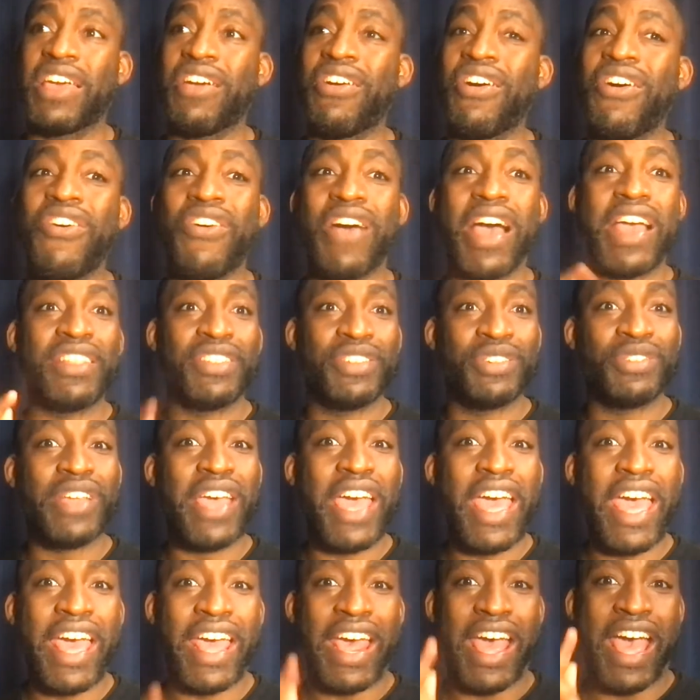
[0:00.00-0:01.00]
"Oh, I do
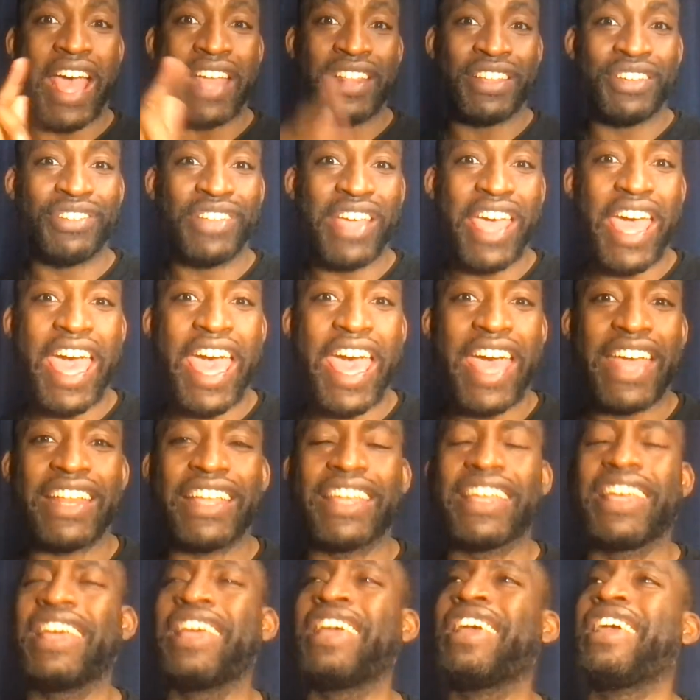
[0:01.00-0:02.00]
that. I do that."
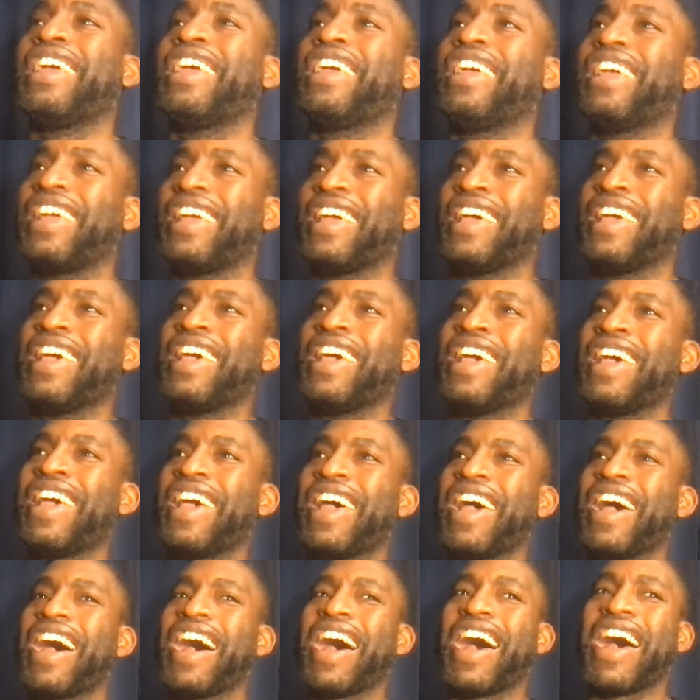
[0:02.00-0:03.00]

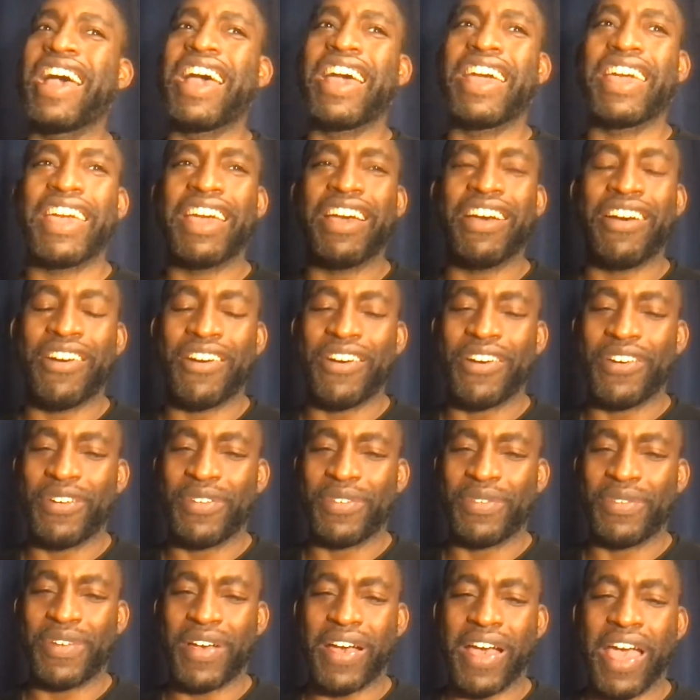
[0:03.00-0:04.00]
I
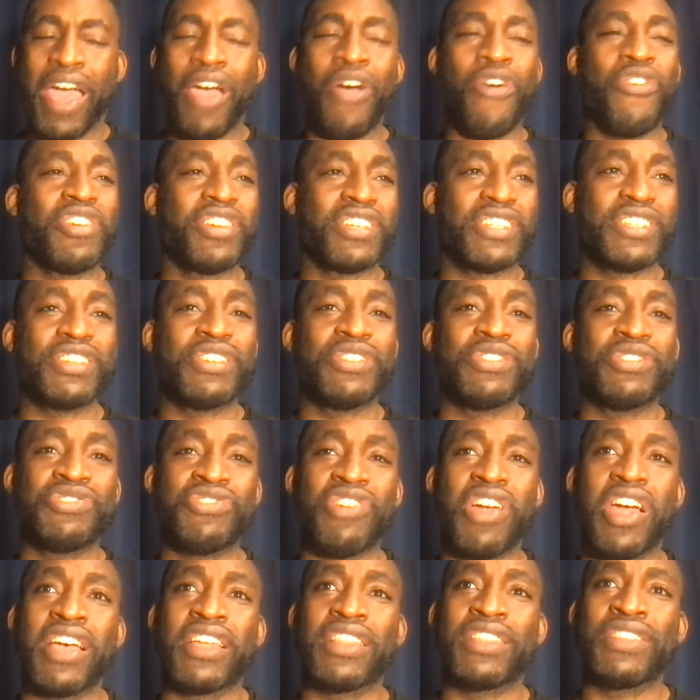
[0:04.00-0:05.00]
always do
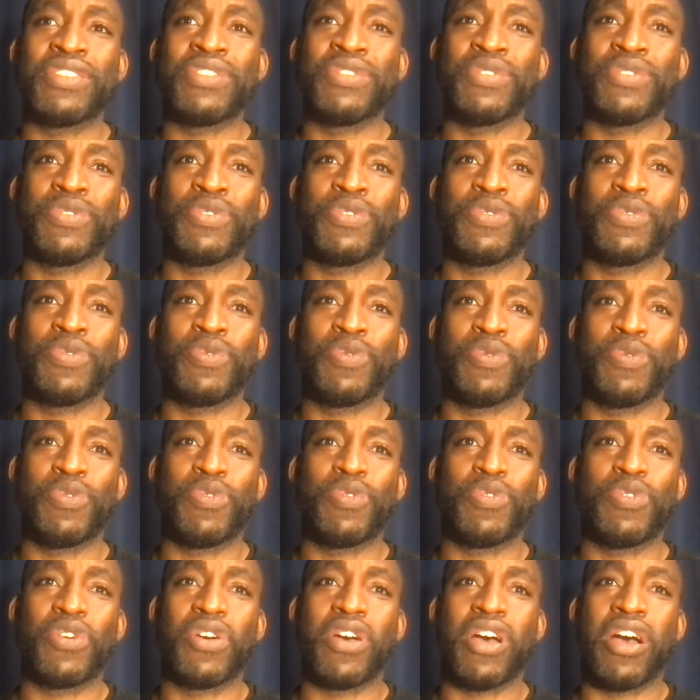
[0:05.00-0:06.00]
try to
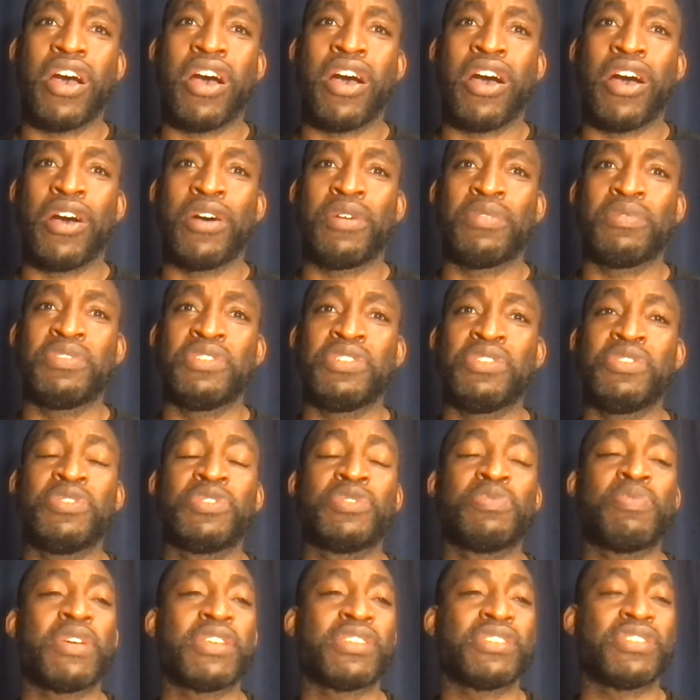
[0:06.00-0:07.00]
use
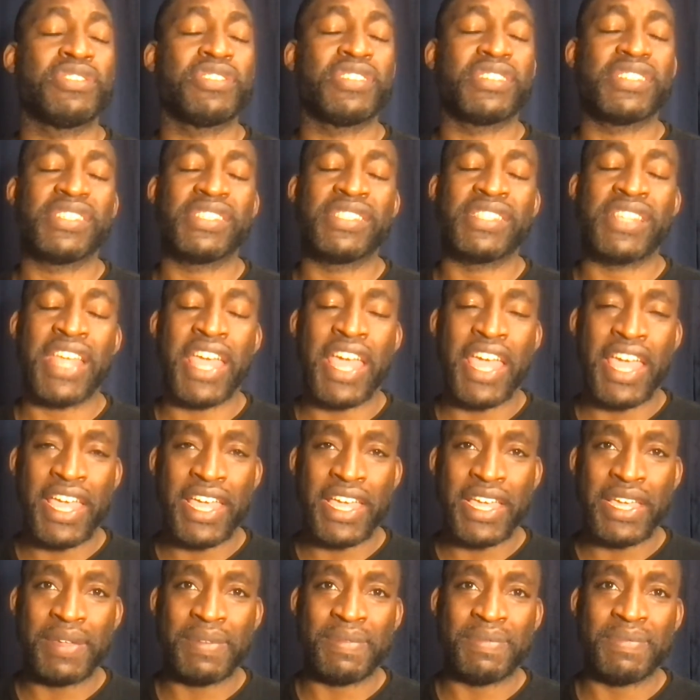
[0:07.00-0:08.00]
my students'
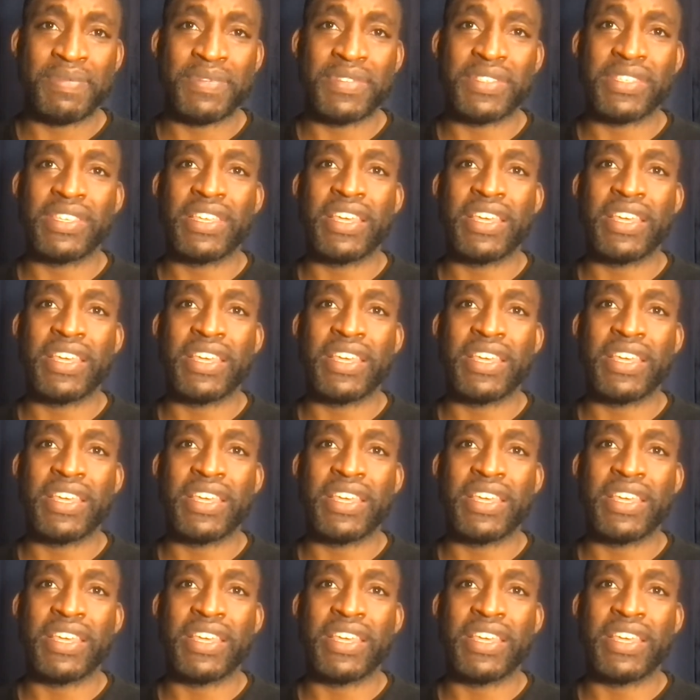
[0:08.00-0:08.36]
names